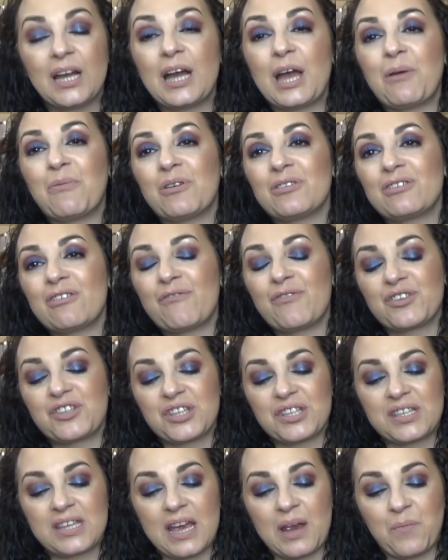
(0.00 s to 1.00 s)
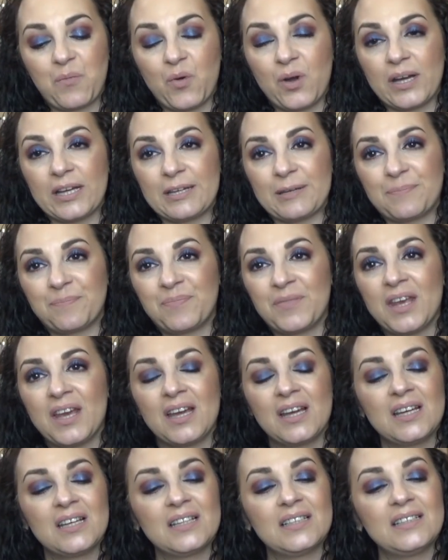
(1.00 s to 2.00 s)
I wonder if it's the same one.
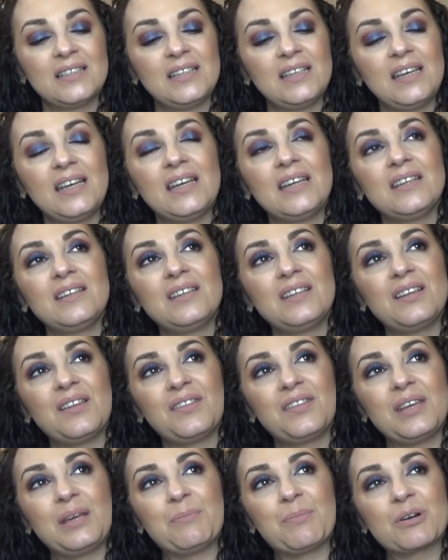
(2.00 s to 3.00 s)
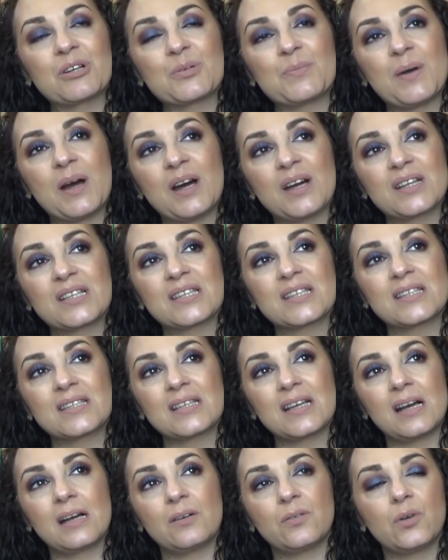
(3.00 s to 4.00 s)
In the
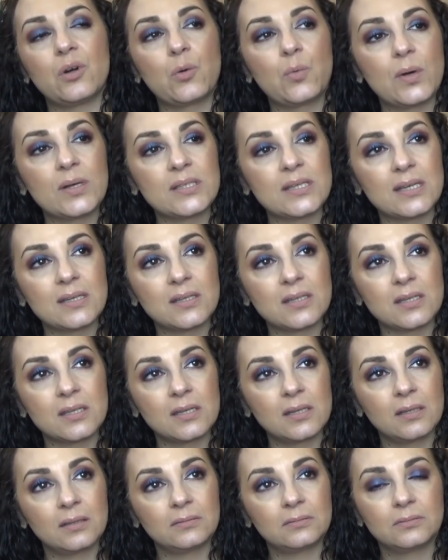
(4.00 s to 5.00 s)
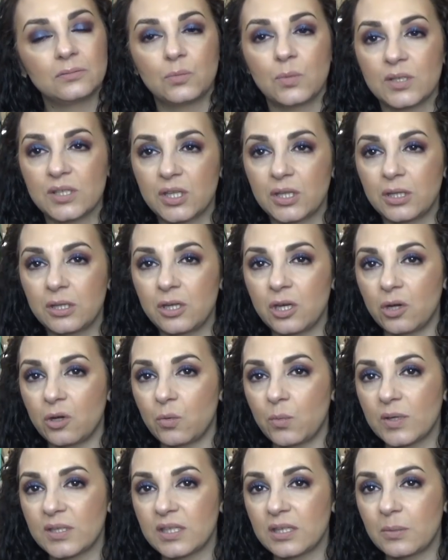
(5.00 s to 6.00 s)
Birchbox, or was it the,
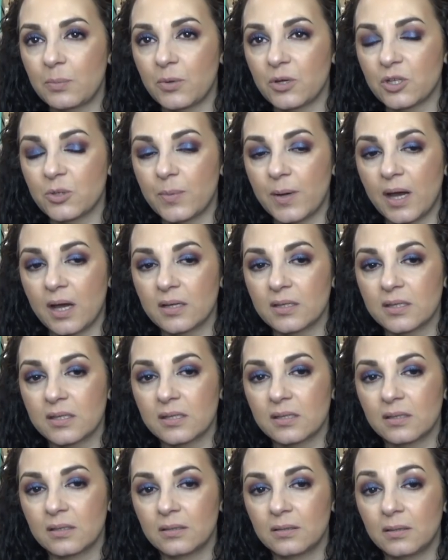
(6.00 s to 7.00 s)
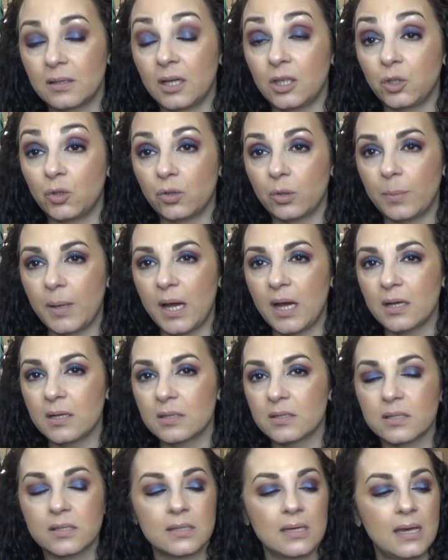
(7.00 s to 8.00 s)
no, it wasn't the Birchbox. Allure
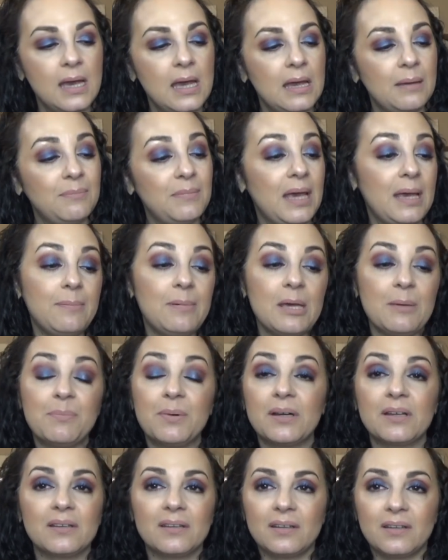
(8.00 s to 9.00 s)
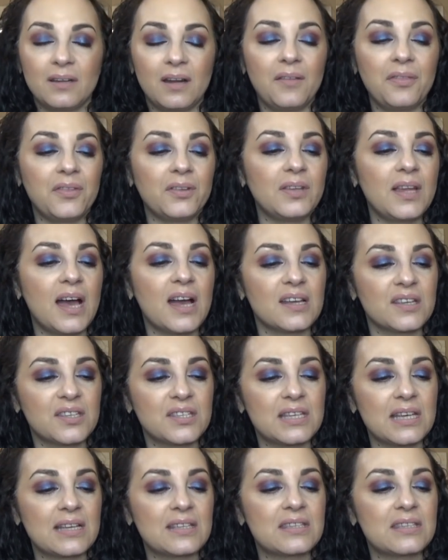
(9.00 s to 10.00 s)
box? Maybe, but
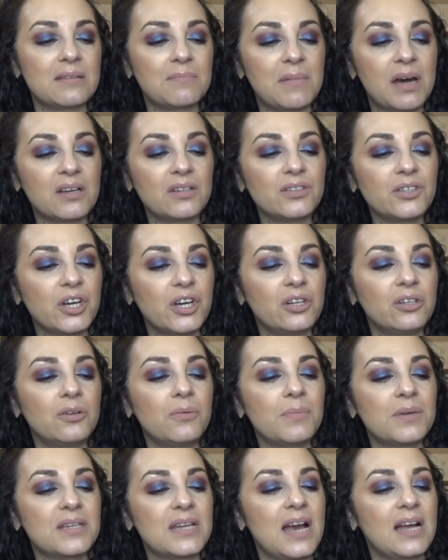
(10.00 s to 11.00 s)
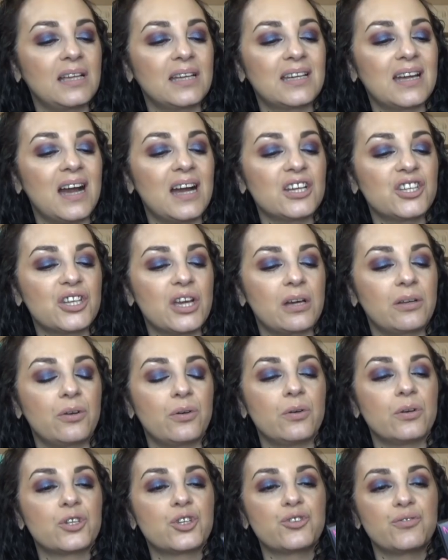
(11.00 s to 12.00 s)
nonetheless, it's the Model Co. Metallic
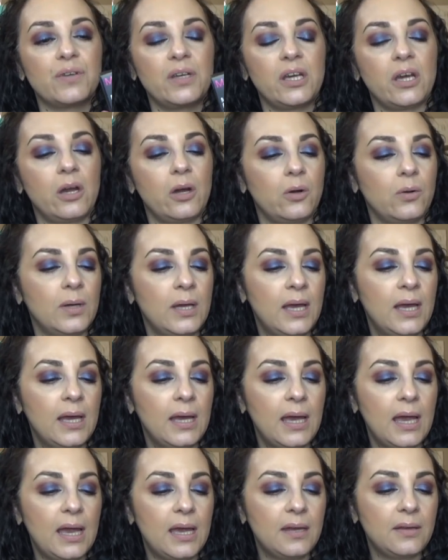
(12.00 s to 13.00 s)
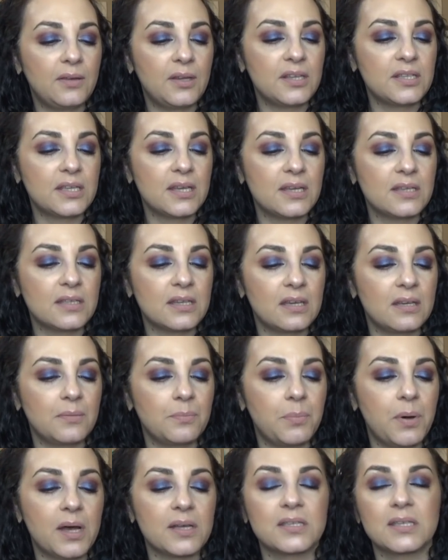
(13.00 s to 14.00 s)
Eyeshadow Trio, and this is
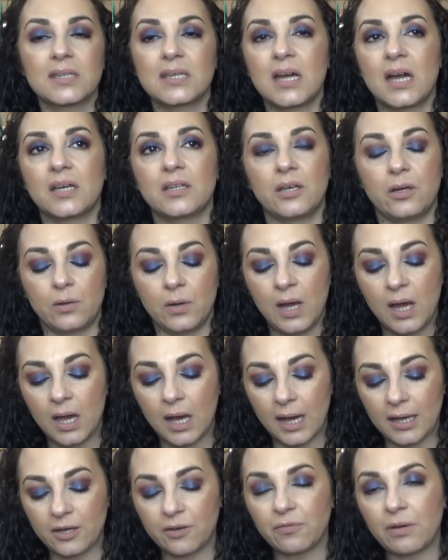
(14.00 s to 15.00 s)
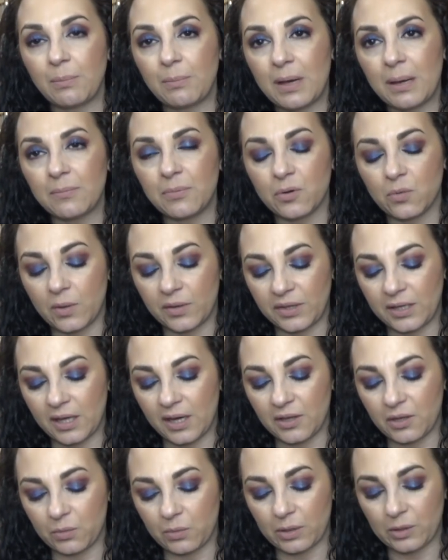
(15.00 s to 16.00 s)
in Positano. I don't remember what the
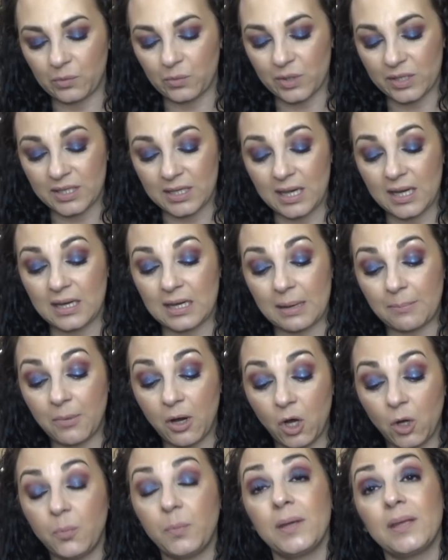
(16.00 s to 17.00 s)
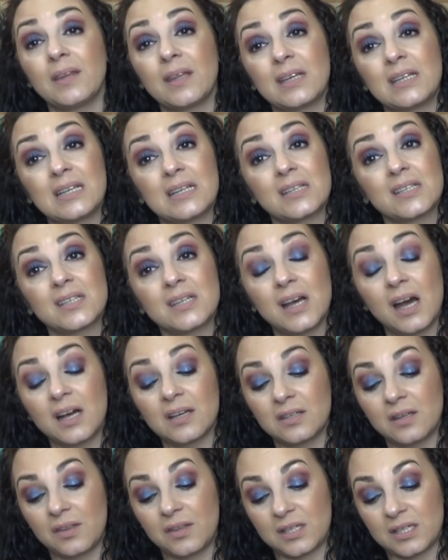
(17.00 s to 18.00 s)
other one was in. I'm hoping that it is
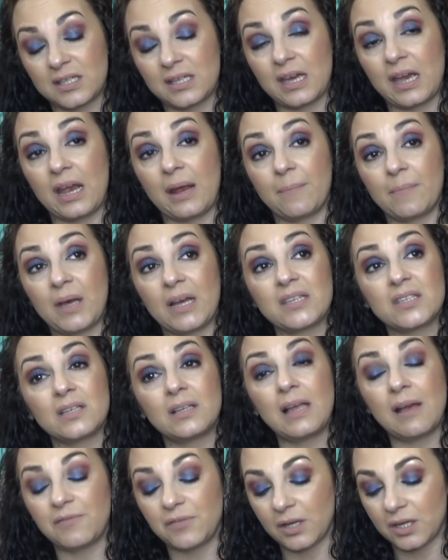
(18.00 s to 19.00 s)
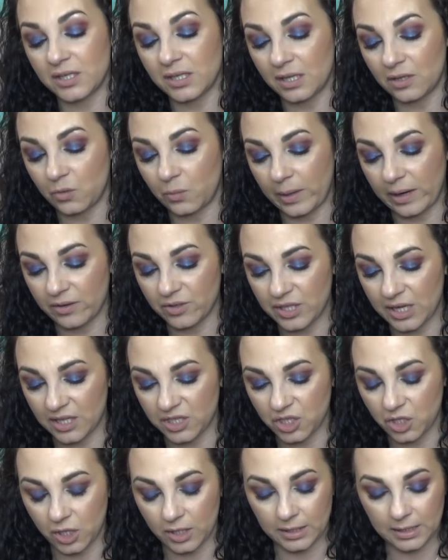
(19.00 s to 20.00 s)
not the same. I still have not done a wear
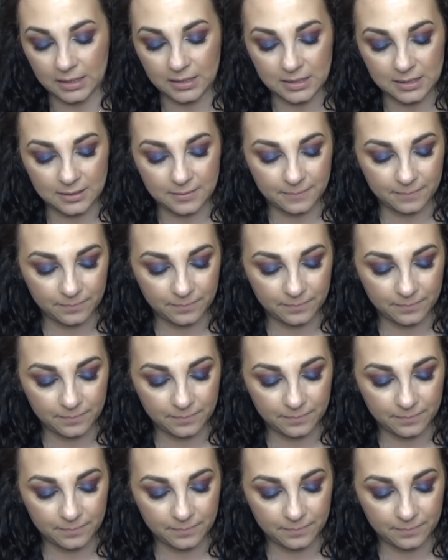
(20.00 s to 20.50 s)
test on it.